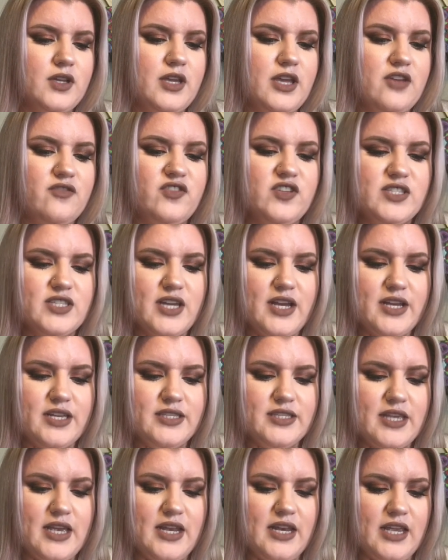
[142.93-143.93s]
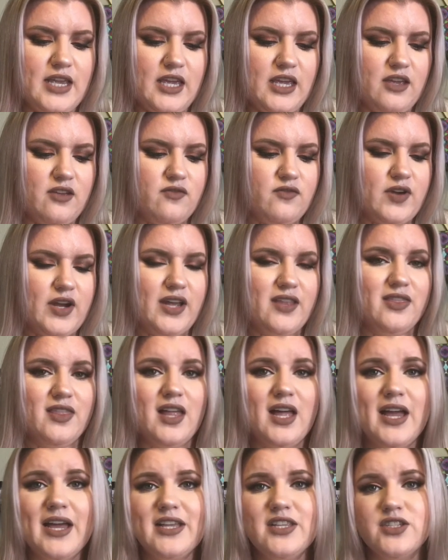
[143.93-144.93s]
emphasize any fine
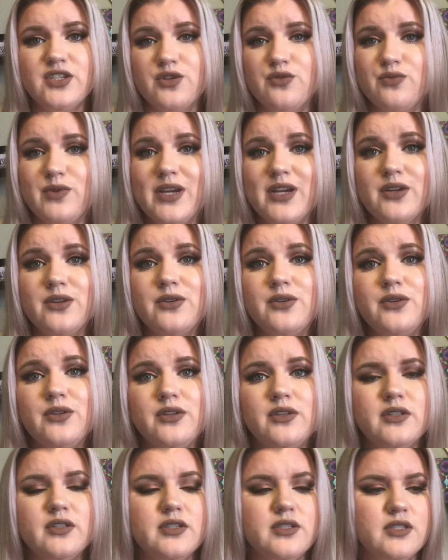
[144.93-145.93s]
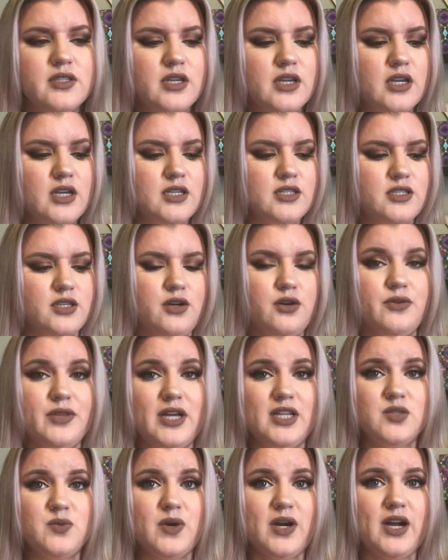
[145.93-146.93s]
lines or wrinkles, so
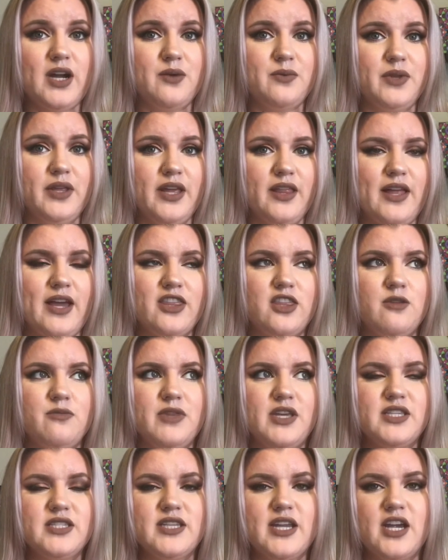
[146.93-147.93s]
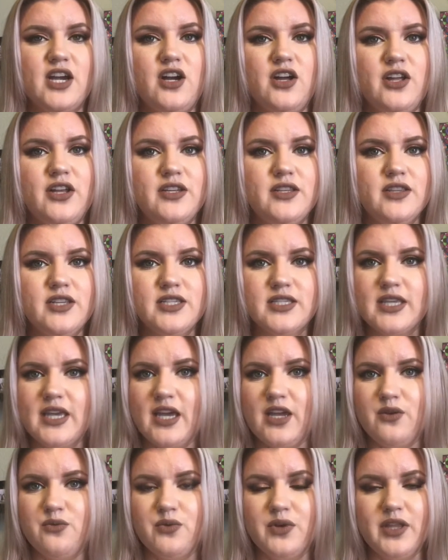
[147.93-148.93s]
that's why I really like them. They stay on the
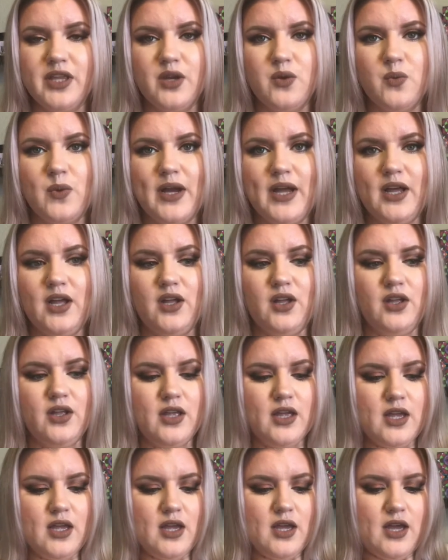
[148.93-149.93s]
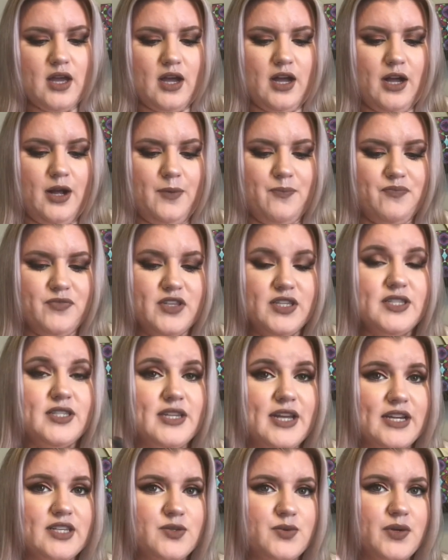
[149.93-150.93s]
skin really well. This
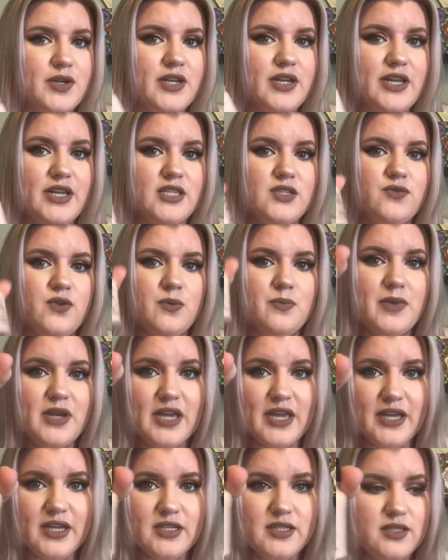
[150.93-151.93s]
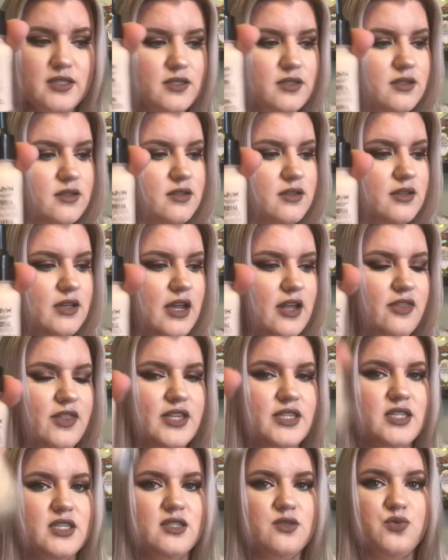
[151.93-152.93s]
next one is from NYX, and
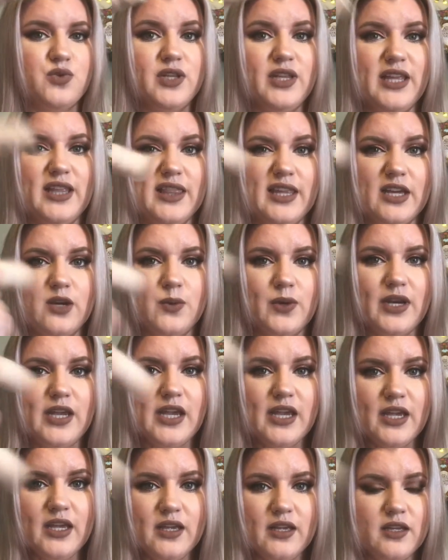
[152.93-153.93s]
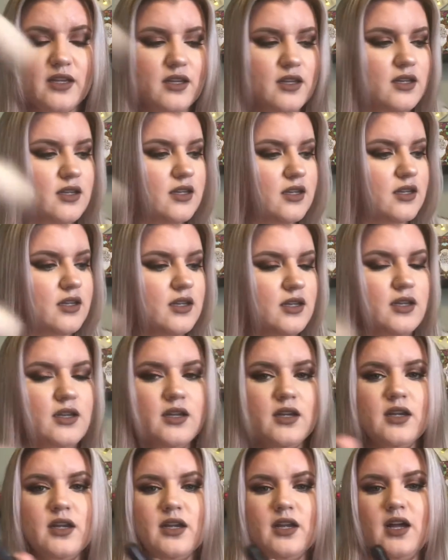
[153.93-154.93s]
this is really liquidy,
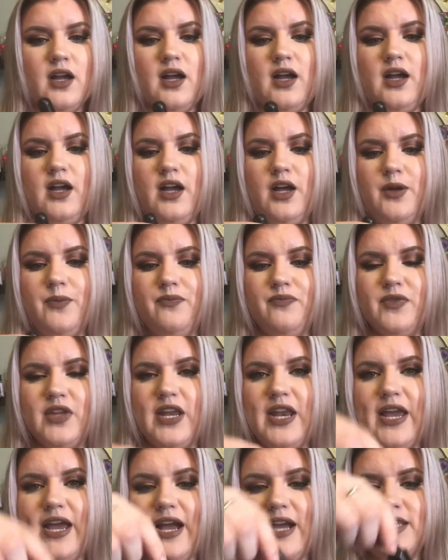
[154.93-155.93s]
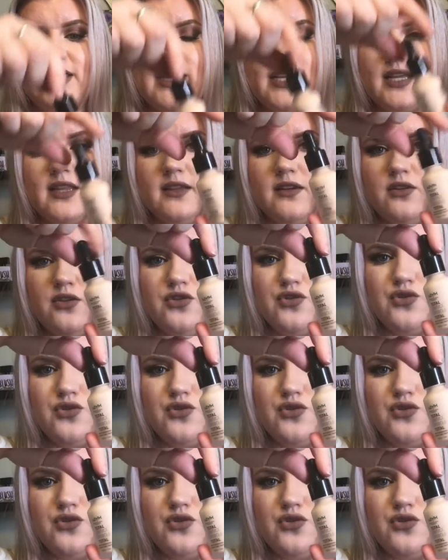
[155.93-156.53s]
and it has like a little